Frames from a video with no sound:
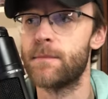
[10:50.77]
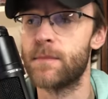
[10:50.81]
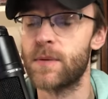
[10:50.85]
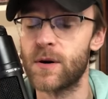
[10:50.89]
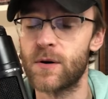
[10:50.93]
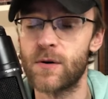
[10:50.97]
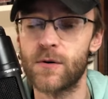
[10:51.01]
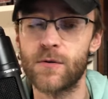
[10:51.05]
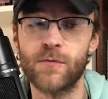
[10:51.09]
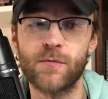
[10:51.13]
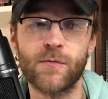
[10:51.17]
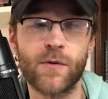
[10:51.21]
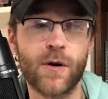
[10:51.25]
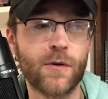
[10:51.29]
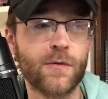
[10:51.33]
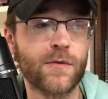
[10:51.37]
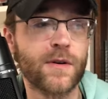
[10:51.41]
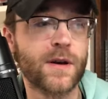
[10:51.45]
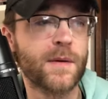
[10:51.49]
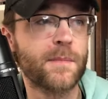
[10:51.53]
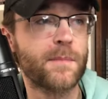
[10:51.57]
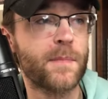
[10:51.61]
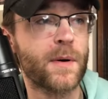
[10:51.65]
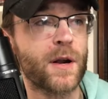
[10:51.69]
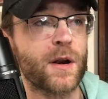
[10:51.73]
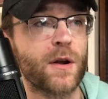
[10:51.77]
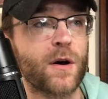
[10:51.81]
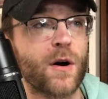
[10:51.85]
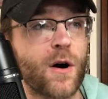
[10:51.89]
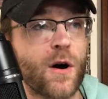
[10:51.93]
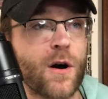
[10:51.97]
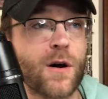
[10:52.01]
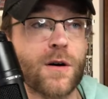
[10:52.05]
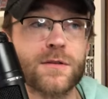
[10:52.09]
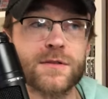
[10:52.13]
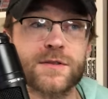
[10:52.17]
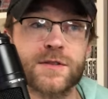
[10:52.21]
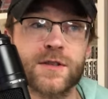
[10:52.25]
Perona, but
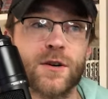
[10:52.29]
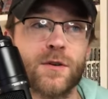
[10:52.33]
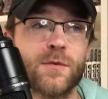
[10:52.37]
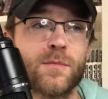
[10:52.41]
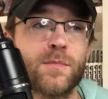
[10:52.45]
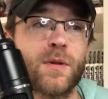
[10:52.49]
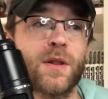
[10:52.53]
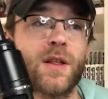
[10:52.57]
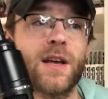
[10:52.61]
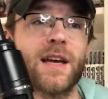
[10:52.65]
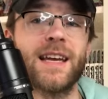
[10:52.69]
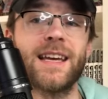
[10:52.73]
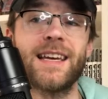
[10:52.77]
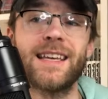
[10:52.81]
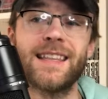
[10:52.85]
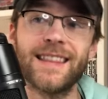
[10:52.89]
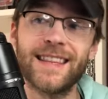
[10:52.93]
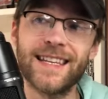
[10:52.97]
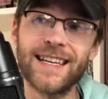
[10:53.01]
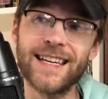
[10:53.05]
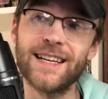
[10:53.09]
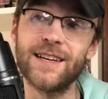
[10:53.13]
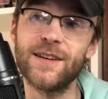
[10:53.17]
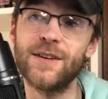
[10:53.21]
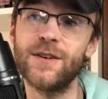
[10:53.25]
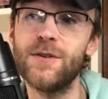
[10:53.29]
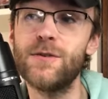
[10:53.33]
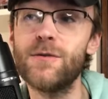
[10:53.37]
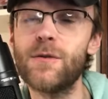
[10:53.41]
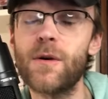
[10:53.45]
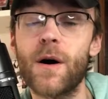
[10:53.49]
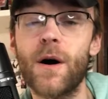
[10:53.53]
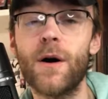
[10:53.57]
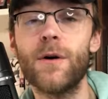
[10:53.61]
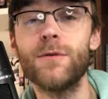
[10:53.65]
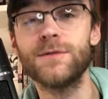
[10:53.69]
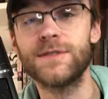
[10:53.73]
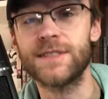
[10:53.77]
also playing the new
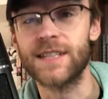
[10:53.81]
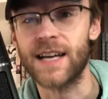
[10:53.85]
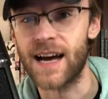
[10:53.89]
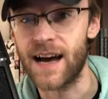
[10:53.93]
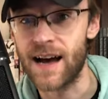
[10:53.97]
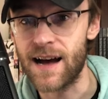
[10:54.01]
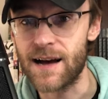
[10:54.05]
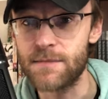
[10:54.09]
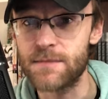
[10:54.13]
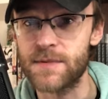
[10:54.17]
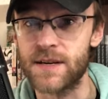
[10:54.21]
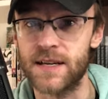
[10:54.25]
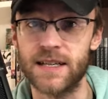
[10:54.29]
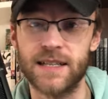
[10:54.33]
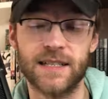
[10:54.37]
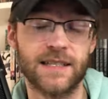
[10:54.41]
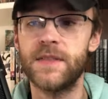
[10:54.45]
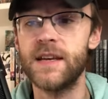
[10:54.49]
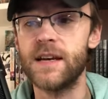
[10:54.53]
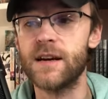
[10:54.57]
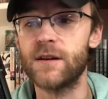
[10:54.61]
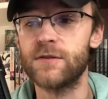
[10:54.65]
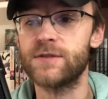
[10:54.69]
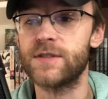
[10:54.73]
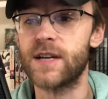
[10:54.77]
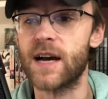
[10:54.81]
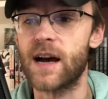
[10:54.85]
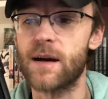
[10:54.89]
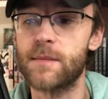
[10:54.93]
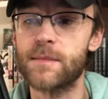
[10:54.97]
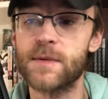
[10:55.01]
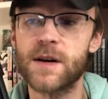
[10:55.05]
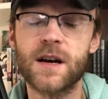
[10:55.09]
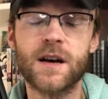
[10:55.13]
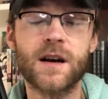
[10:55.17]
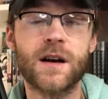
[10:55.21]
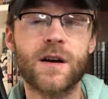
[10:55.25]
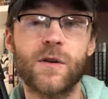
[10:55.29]
Otama. The
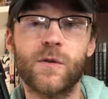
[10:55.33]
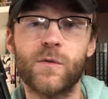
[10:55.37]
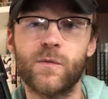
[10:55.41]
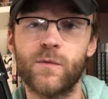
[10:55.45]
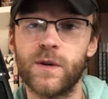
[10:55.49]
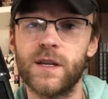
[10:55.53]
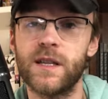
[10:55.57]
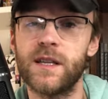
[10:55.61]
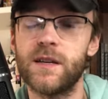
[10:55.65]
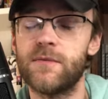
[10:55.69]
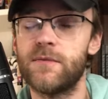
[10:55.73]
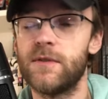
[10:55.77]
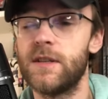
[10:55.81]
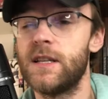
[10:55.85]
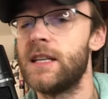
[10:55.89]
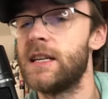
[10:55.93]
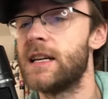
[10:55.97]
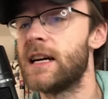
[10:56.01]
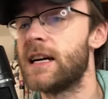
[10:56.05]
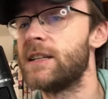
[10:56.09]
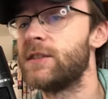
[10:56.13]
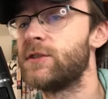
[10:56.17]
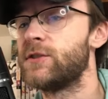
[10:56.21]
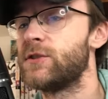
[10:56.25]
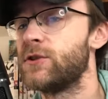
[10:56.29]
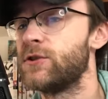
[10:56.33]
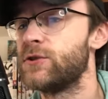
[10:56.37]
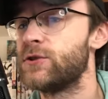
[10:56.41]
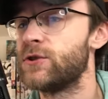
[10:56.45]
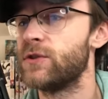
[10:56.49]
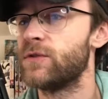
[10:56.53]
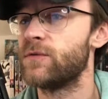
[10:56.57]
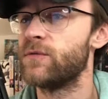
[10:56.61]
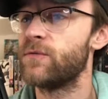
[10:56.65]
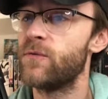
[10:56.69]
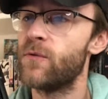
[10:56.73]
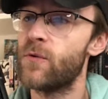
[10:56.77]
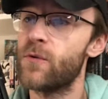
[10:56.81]
Otama, a really really nice
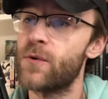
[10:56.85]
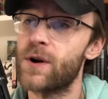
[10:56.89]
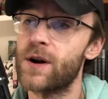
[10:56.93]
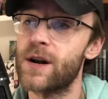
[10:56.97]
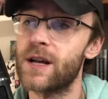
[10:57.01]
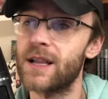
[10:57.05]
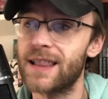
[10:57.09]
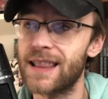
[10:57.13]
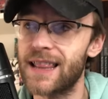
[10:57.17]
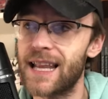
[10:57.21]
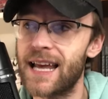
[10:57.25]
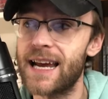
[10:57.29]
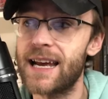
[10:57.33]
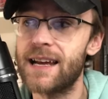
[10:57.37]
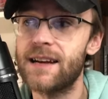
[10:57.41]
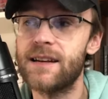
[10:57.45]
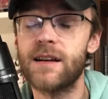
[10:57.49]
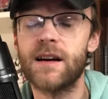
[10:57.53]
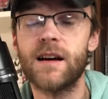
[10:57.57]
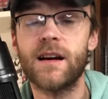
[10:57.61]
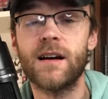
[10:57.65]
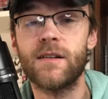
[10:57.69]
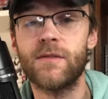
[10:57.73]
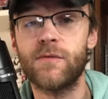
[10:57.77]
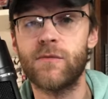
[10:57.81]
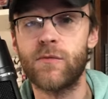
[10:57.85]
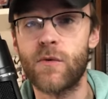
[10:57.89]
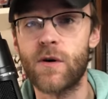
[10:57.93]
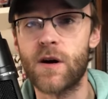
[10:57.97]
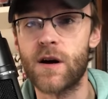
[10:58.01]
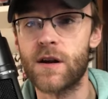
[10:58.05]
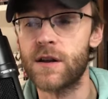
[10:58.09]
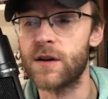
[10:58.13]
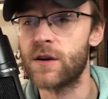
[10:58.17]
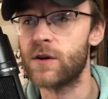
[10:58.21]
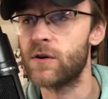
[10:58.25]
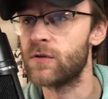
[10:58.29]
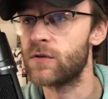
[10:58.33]
searcher for Land of
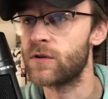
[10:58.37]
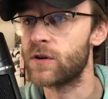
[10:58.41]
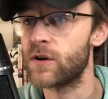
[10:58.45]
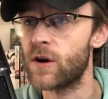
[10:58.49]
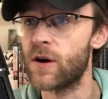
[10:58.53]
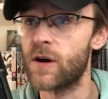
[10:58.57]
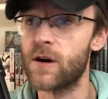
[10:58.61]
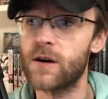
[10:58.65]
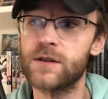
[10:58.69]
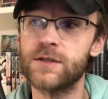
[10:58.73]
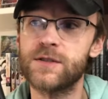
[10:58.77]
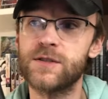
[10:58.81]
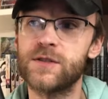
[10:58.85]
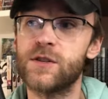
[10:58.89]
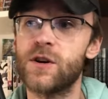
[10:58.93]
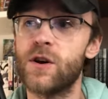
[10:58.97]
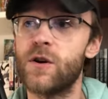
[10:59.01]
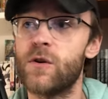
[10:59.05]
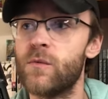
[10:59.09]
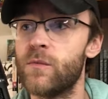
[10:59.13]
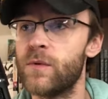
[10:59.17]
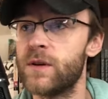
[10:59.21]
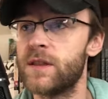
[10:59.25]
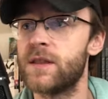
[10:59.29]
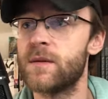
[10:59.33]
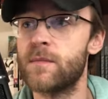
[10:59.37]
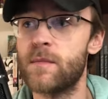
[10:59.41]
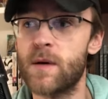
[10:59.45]
Wano cards. So with the